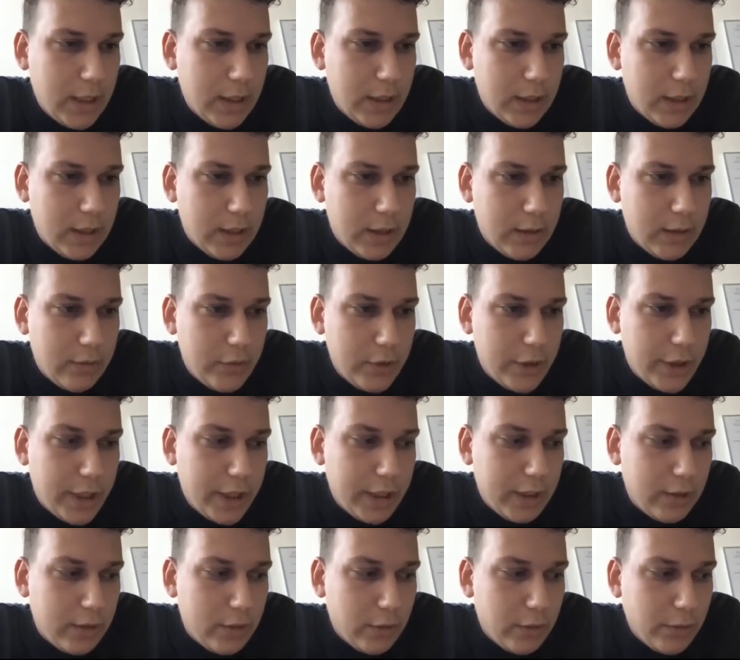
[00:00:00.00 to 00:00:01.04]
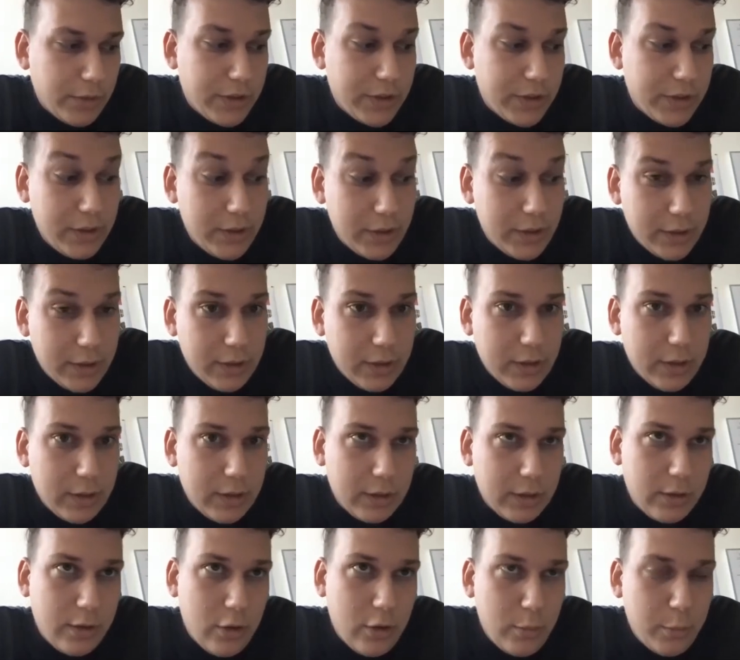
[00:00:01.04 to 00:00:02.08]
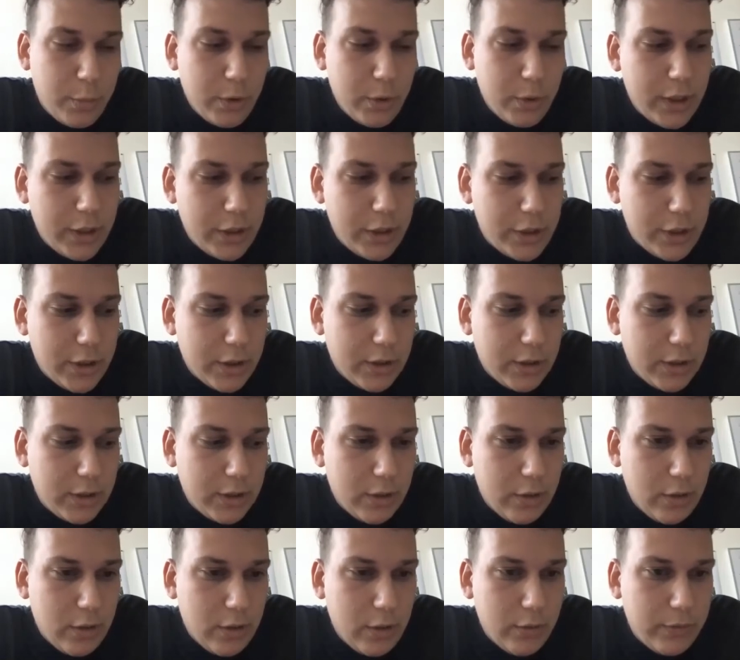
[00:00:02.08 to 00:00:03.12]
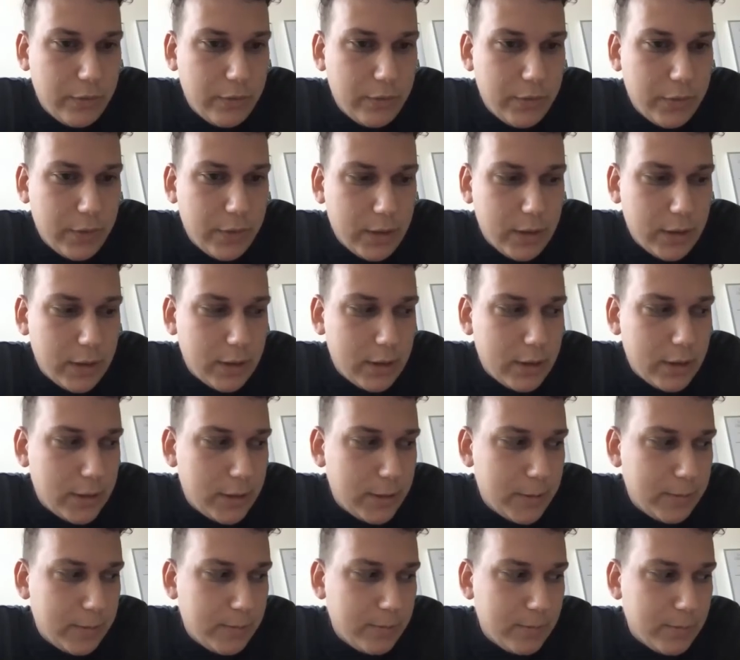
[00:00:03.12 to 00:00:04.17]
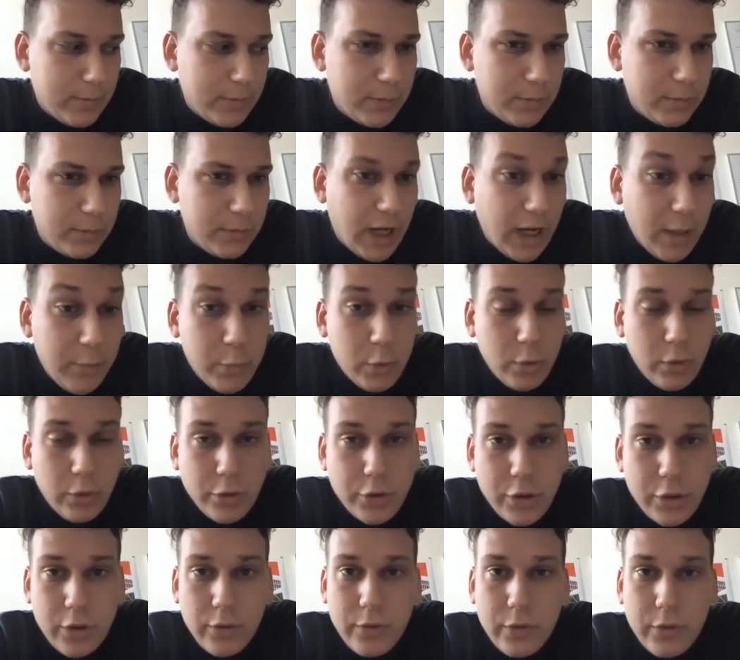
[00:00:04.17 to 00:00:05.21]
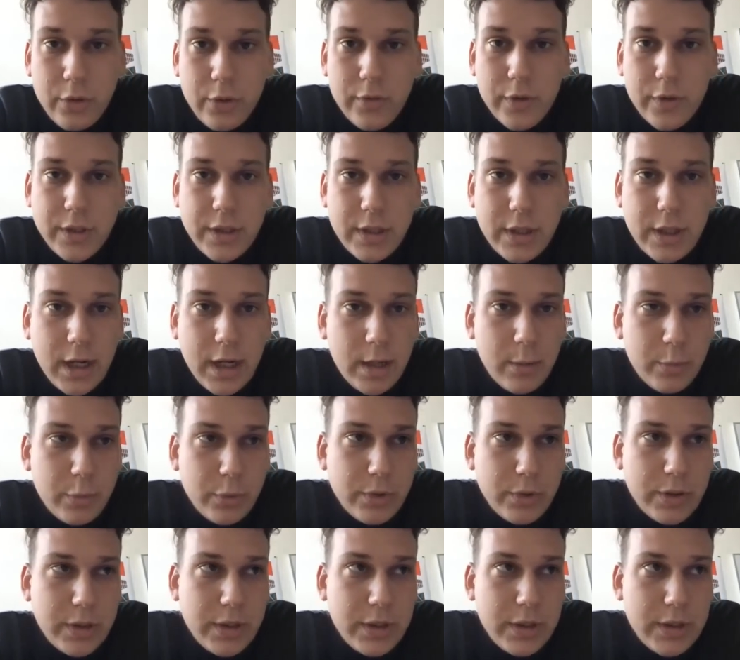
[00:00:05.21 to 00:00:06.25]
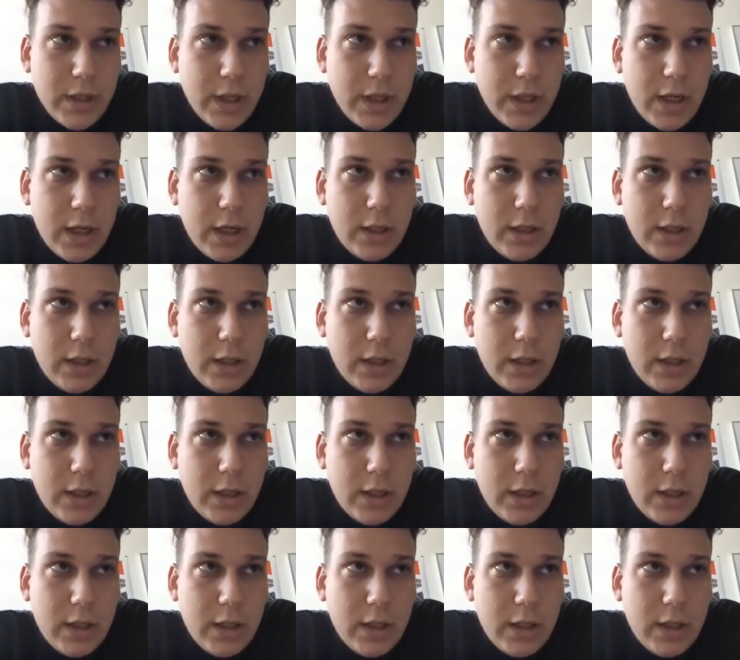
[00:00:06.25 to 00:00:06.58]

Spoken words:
where I consider the compilation of typology of university campuses